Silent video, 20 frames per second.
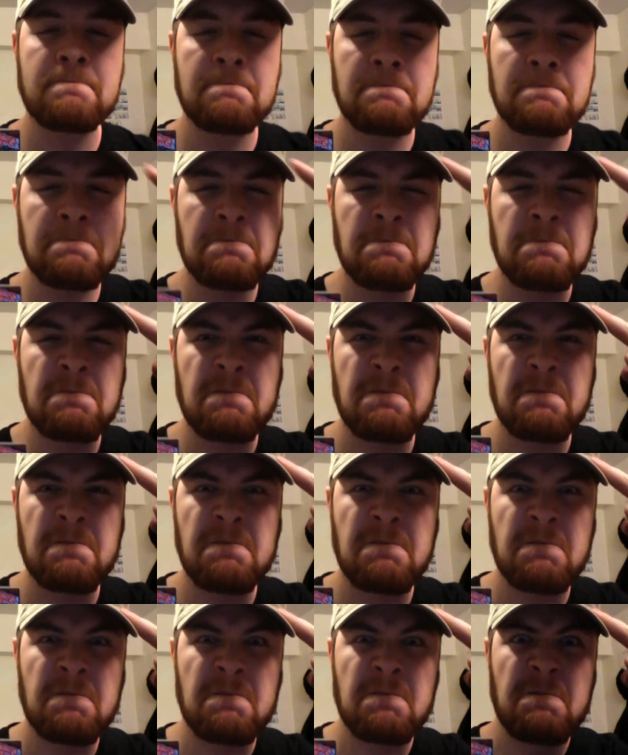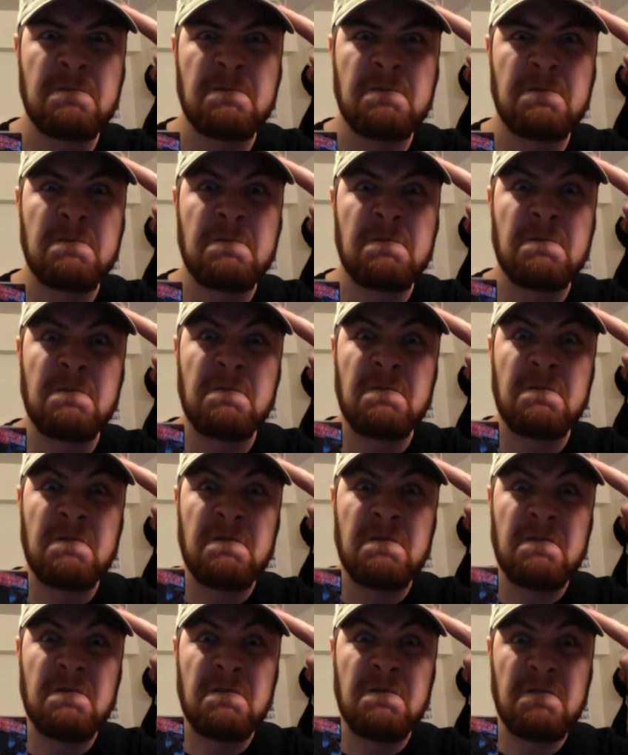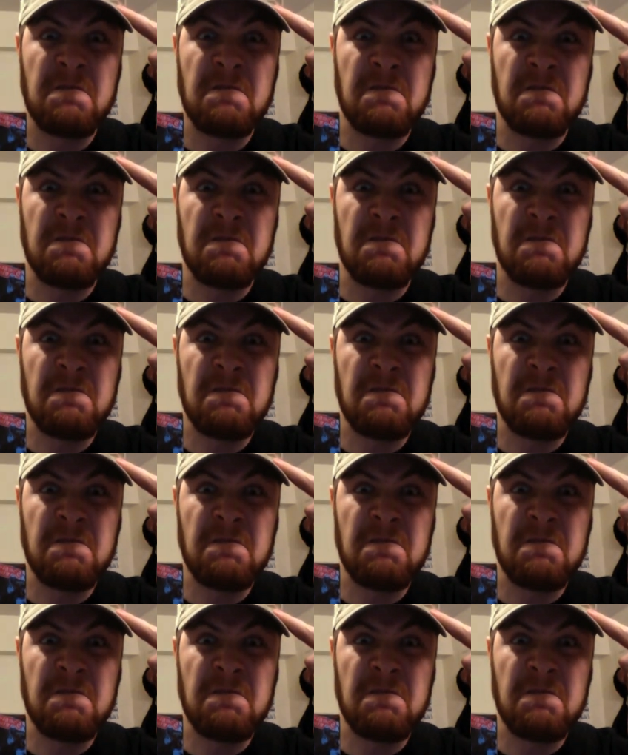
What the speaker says: No one is speaking in this clip.